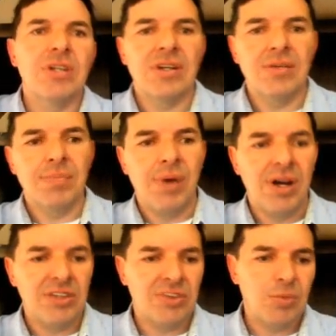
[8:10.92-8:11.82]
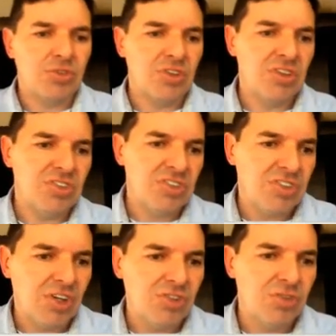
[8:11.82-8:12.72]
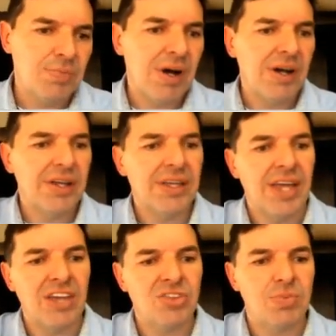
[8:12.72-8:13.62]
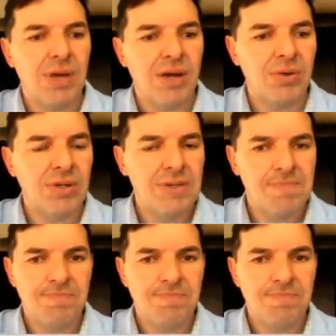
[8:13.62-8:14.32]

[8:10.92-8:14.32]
to buy some more. So you just go to buy hash power,